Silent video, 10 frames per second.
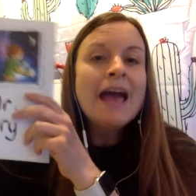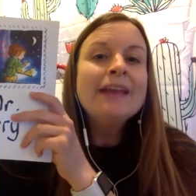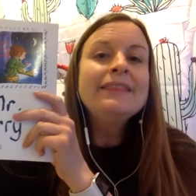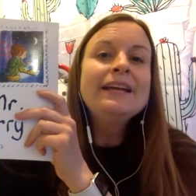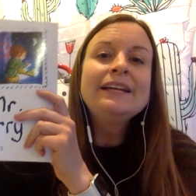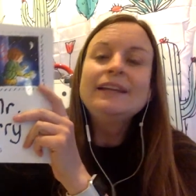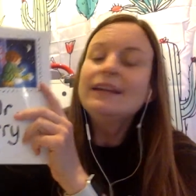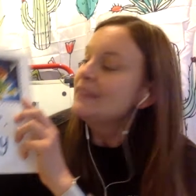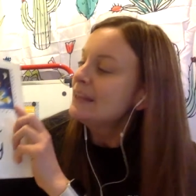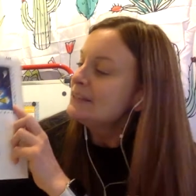And then
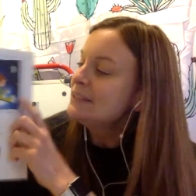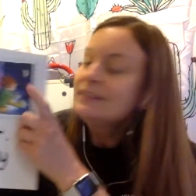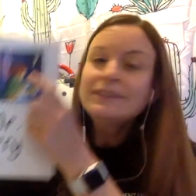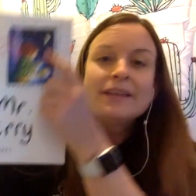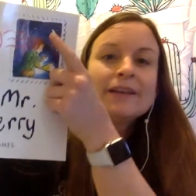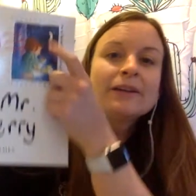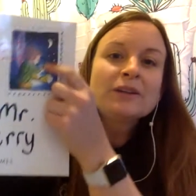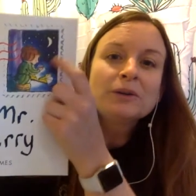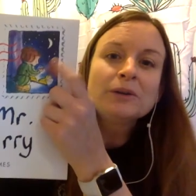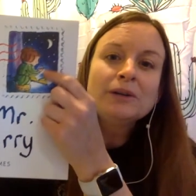this is the
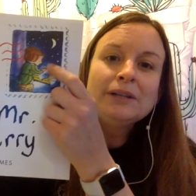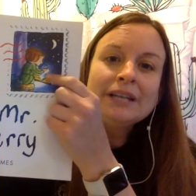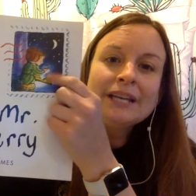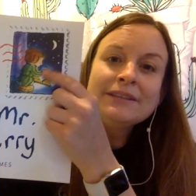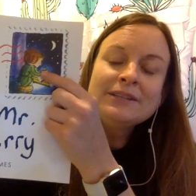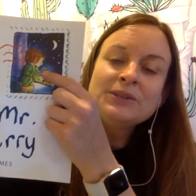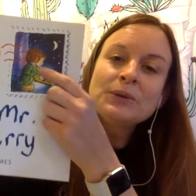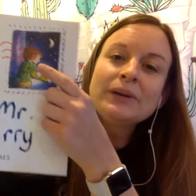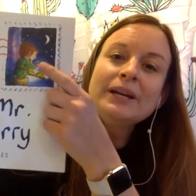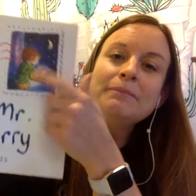girl in the
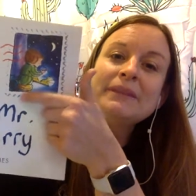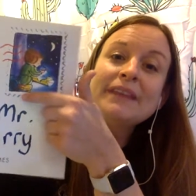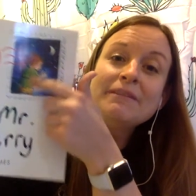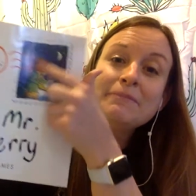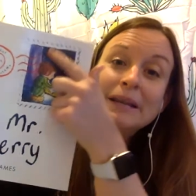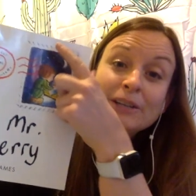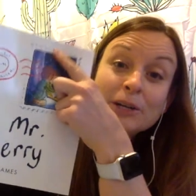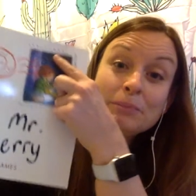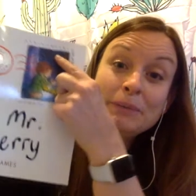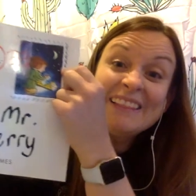story, but they've made
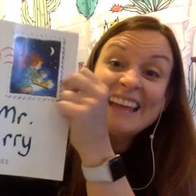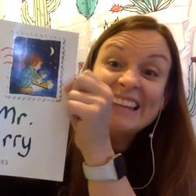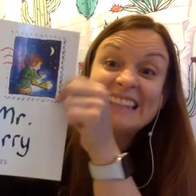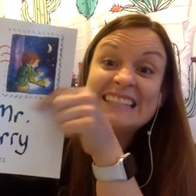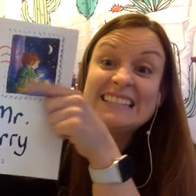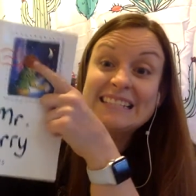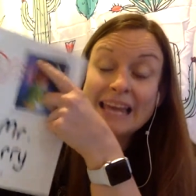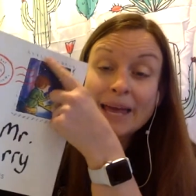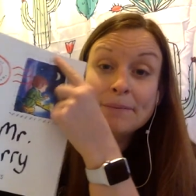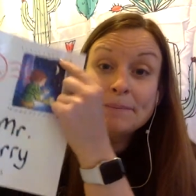her be like the
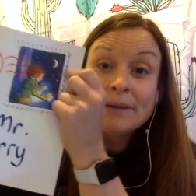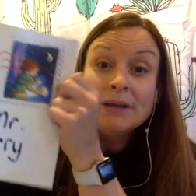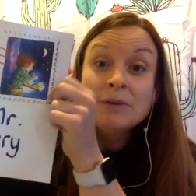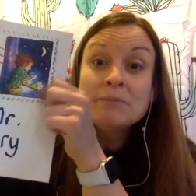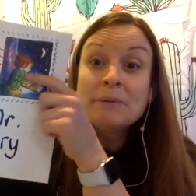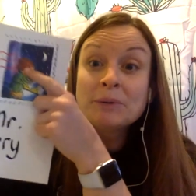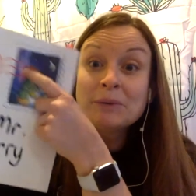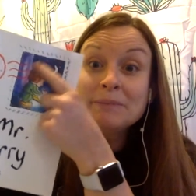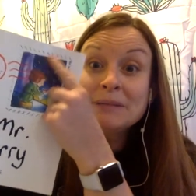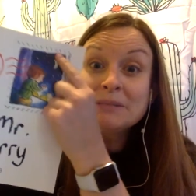stamp. Remember
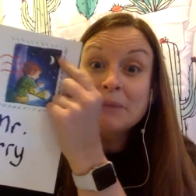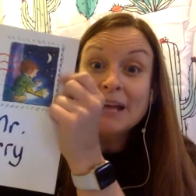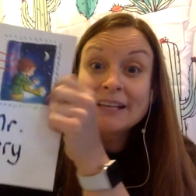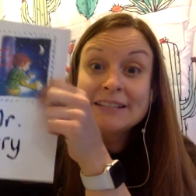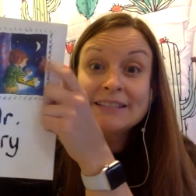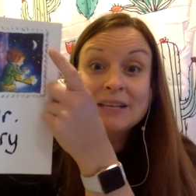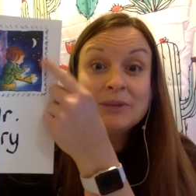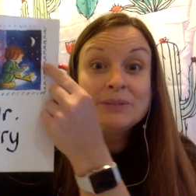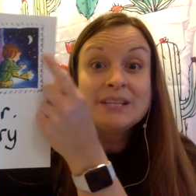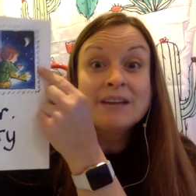when Miss Black has sent
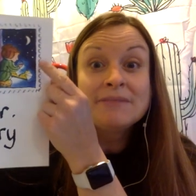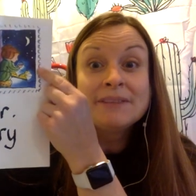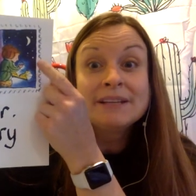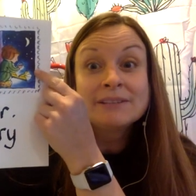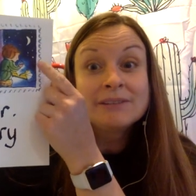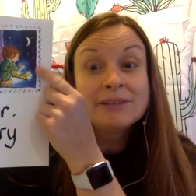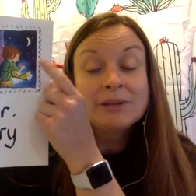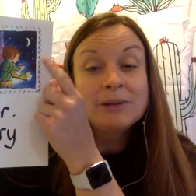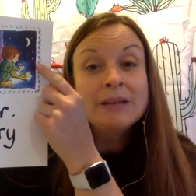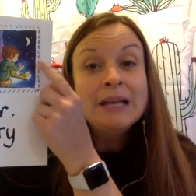you stuff and there's a
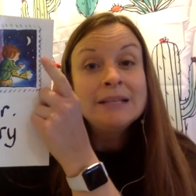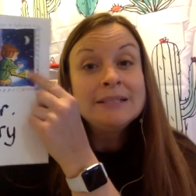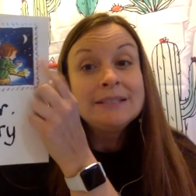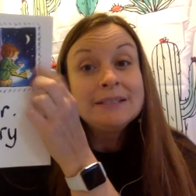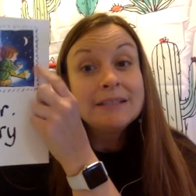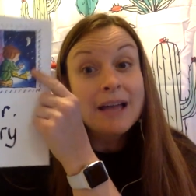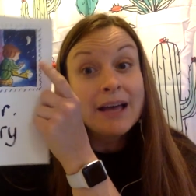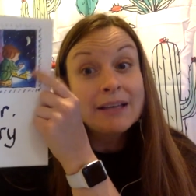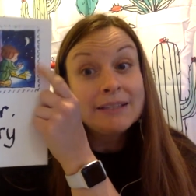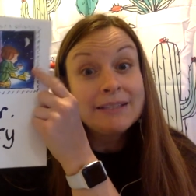little
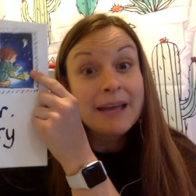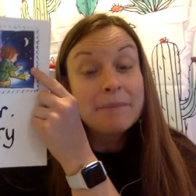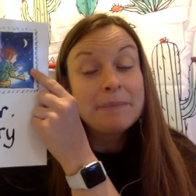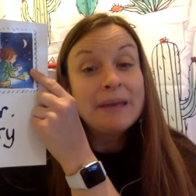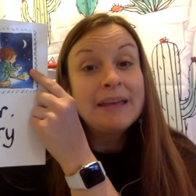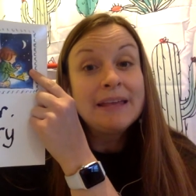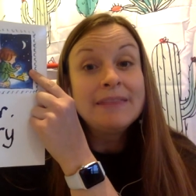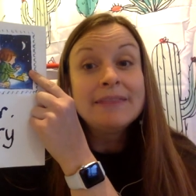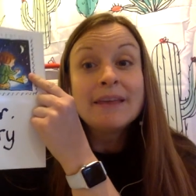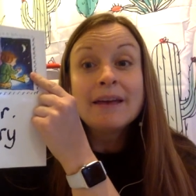uh, stamp
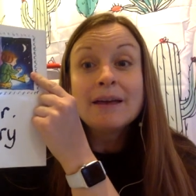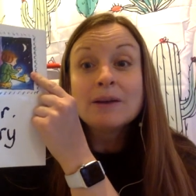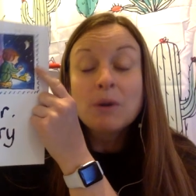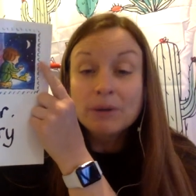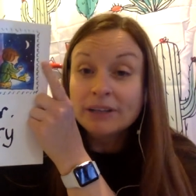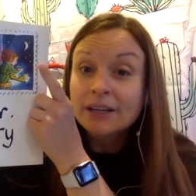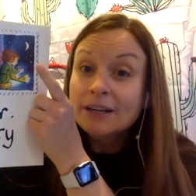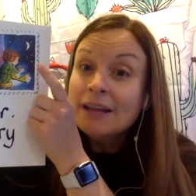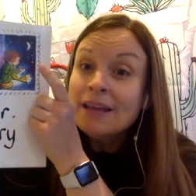in the corner?